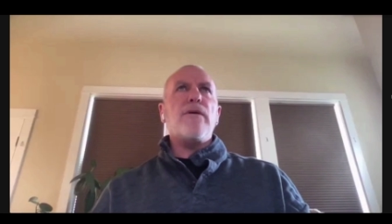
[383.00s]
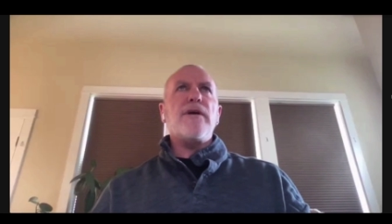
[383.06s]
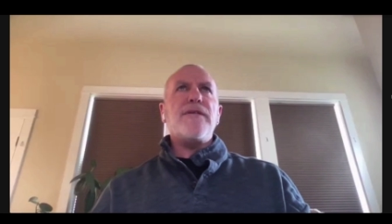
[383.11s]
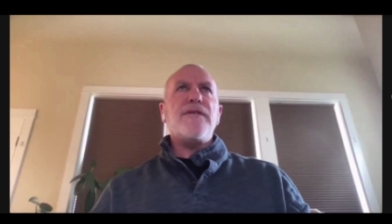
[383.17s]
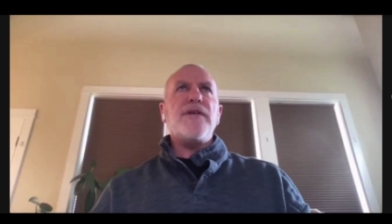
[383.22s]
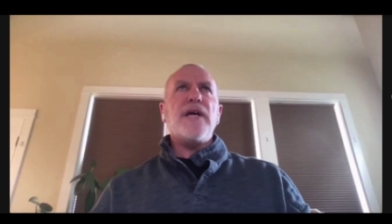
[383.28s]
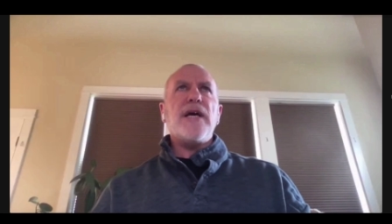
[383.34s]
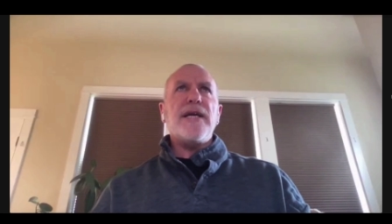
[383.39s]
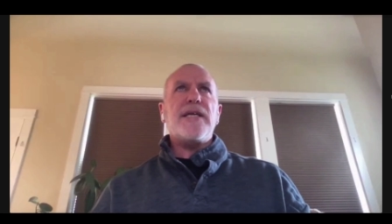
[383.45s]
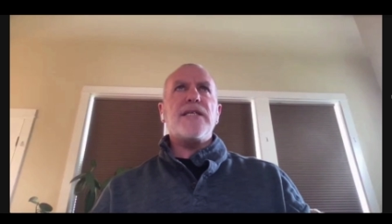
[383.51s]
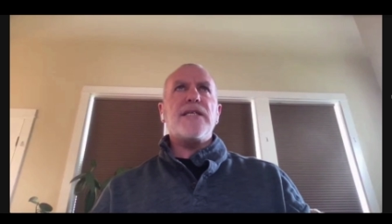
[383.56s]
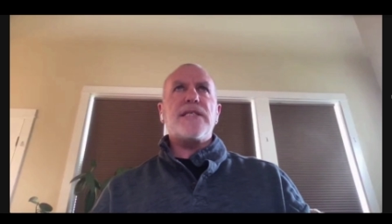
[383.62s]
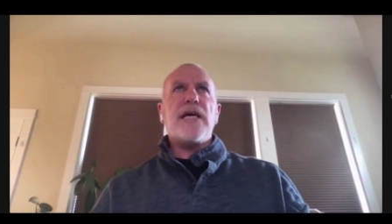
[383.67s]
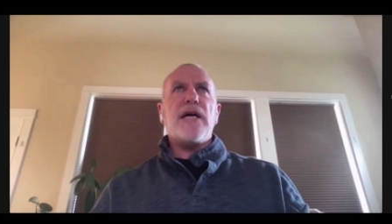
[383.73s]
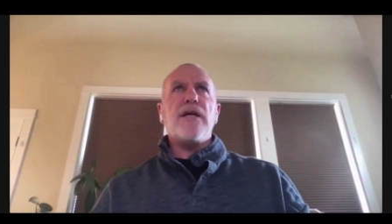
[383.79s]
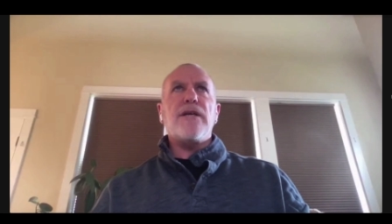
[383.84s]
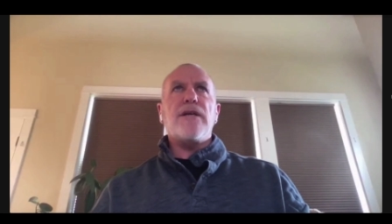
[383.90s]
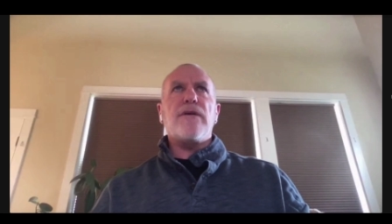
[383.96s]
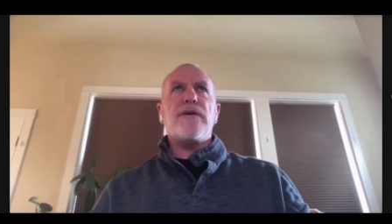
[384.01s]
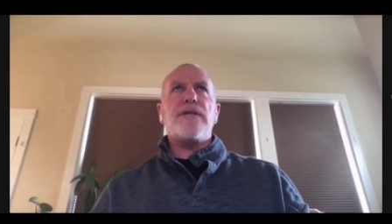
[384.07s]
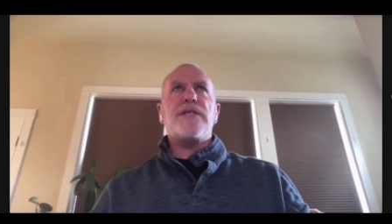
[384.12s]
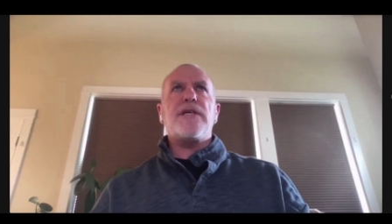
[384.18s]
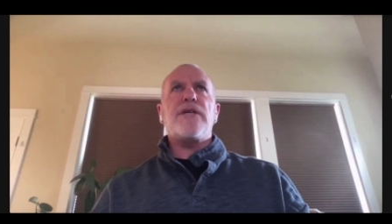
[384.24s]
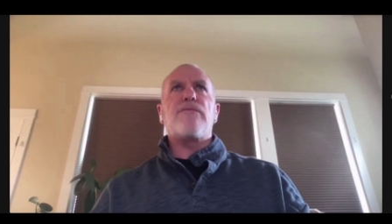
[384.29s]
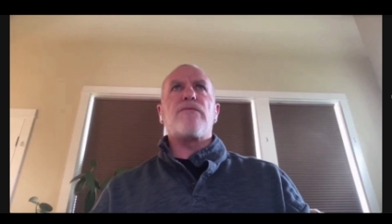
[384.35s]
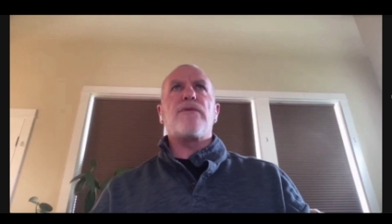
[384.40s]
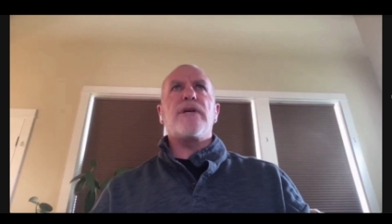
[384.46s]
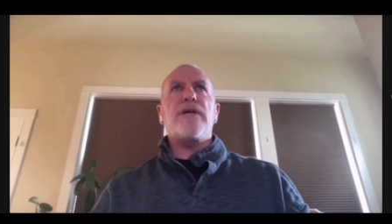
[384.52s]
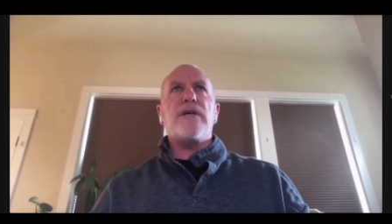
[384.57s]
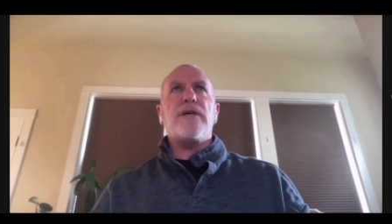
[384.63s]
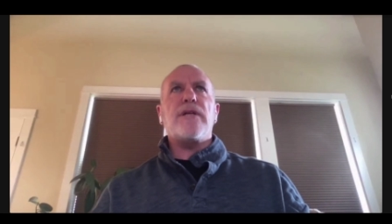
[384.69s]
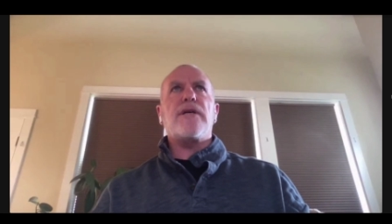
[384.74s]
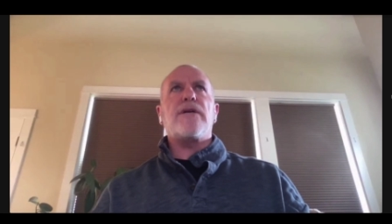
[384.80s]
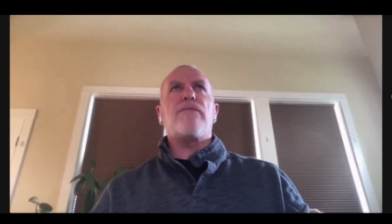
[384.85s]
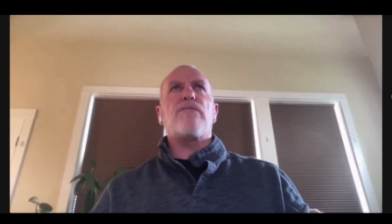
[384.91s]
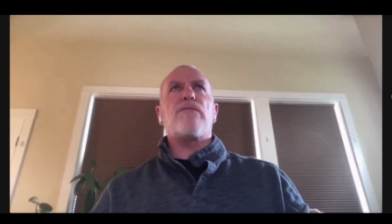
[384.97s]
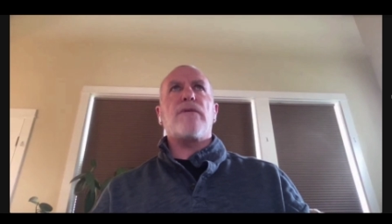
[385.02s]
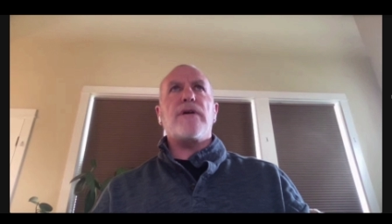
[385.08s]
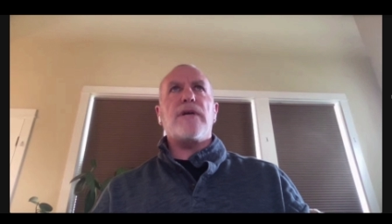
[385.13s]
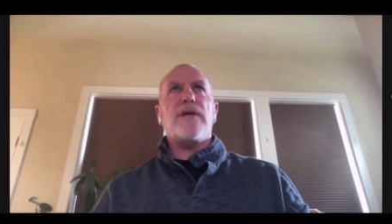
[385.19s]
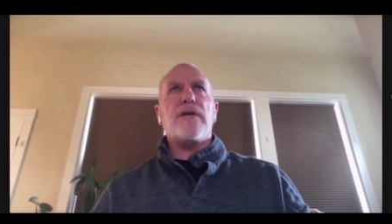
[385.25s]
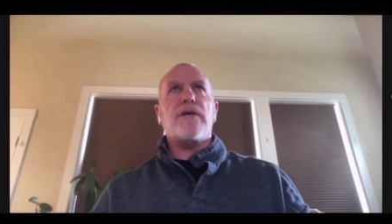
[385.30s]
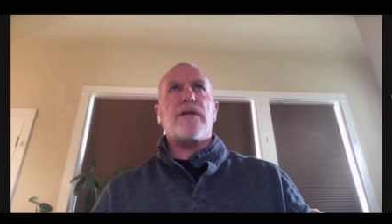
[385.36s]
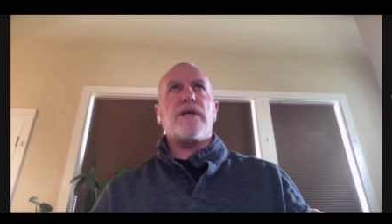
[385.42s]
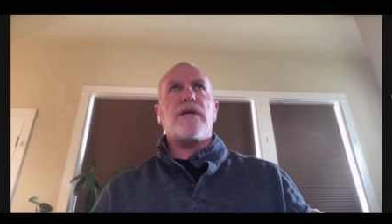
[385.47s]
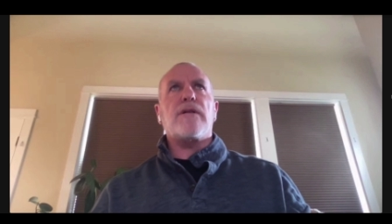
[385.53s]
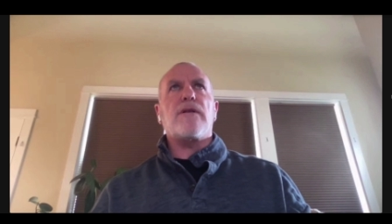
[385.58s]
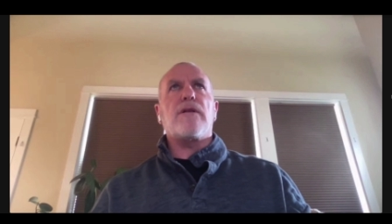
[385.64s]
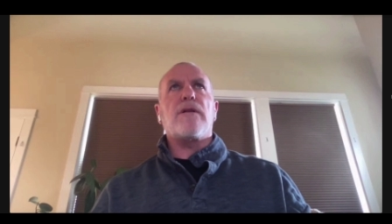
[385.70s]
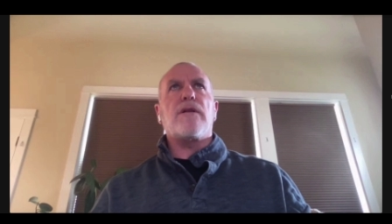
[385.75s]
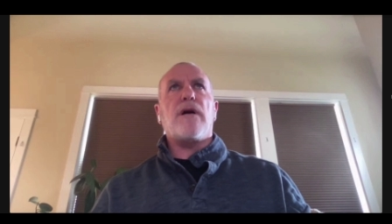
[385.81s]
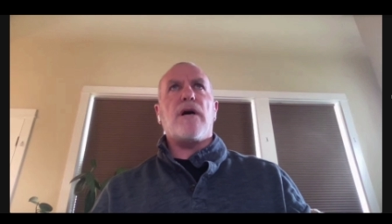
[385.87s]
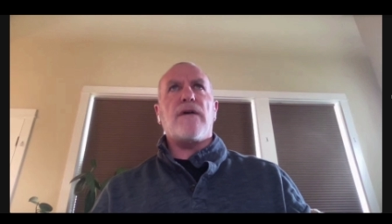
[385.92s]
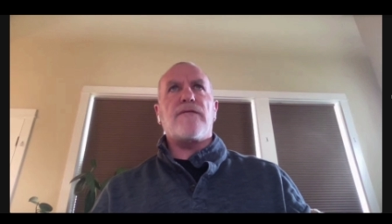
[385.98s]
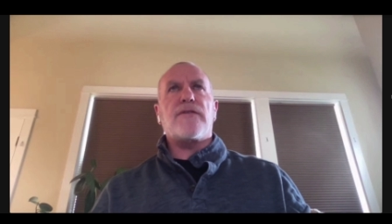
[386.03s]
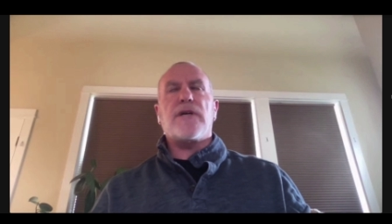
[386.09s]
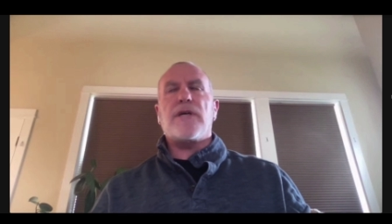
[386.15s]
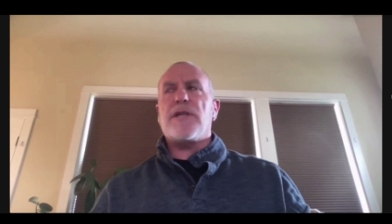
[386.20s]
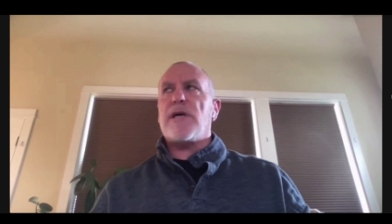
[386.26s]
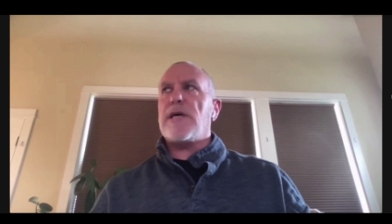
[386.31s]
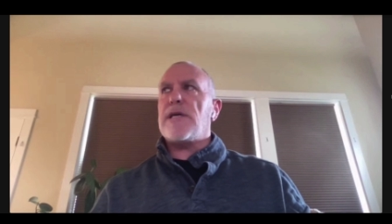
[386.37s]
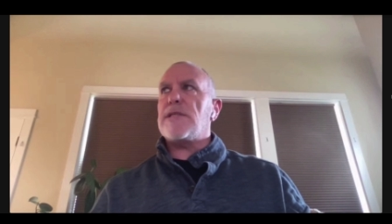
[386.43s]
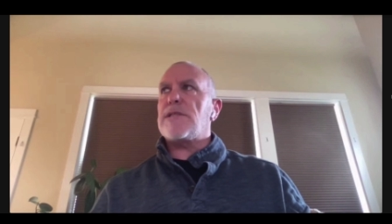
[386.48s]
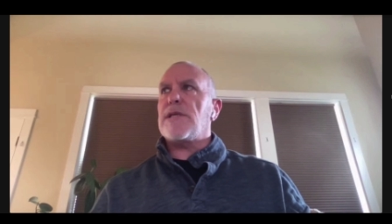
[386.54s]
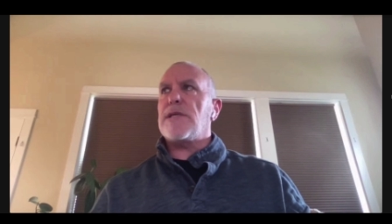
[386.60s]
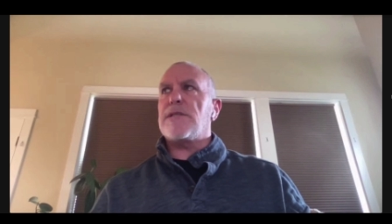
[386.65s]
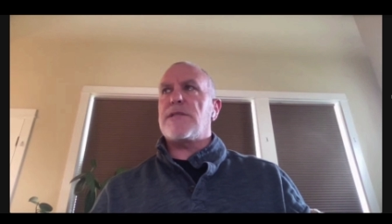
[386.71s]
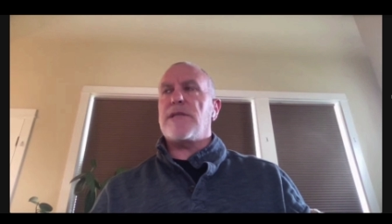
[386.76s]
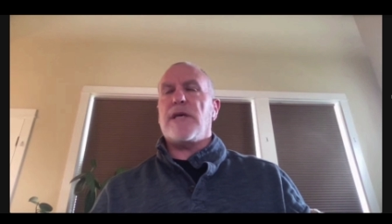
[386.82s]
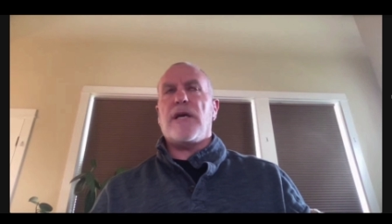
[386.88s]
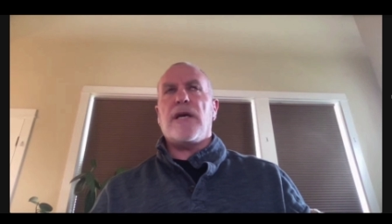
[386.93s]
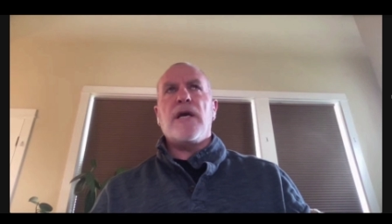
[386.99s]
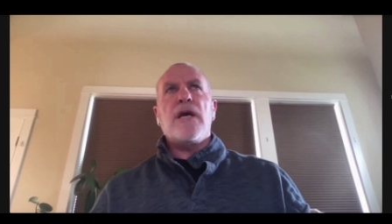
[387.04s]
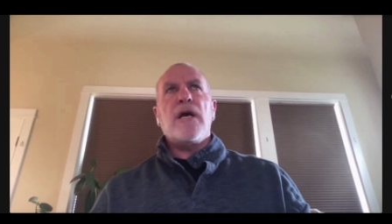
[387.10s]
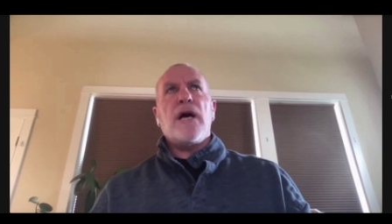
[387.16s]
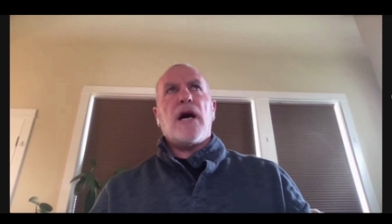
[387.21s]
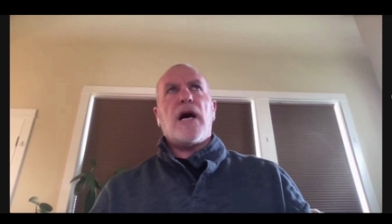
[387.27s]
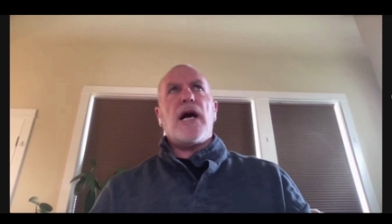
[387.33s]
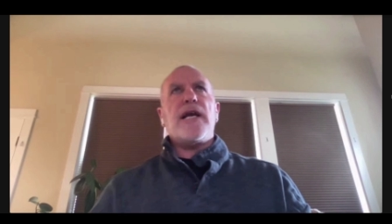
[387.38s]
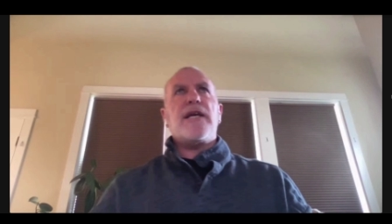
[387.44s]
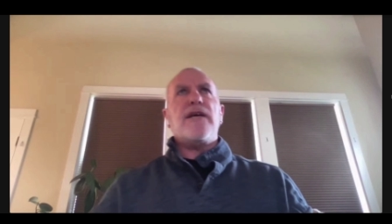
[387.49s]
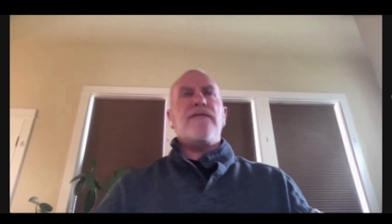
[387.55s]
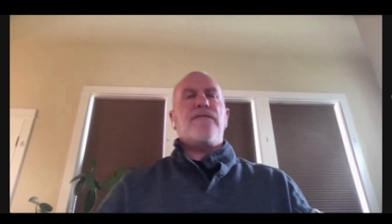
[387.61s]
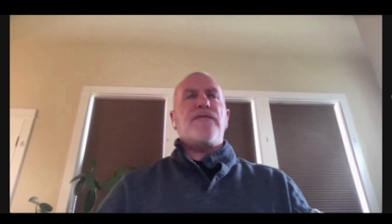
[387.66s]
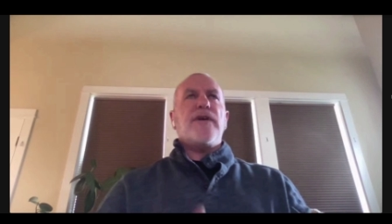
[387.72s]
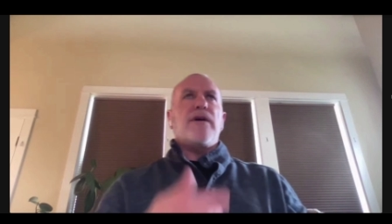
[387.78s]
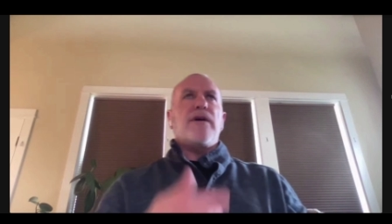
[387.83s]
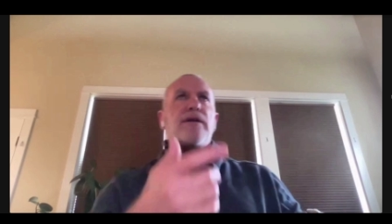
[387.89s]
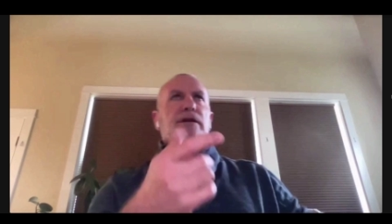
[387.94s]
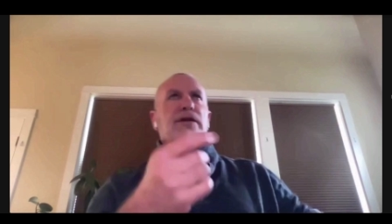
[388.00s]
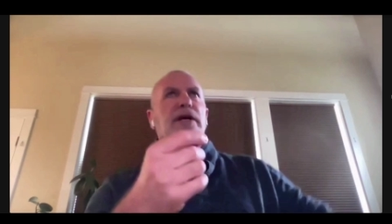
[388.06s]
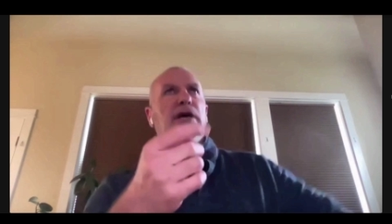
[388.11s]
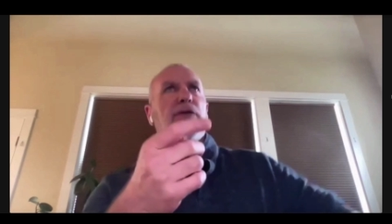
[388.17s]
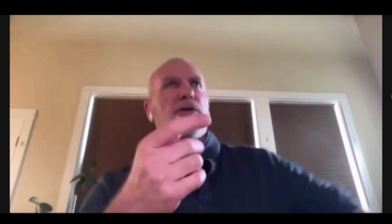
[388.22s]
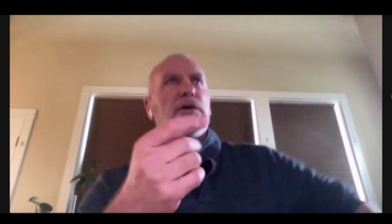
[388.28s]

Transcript: only thing I can tell you is he really, really loved Kanai Sensei. I could feel that they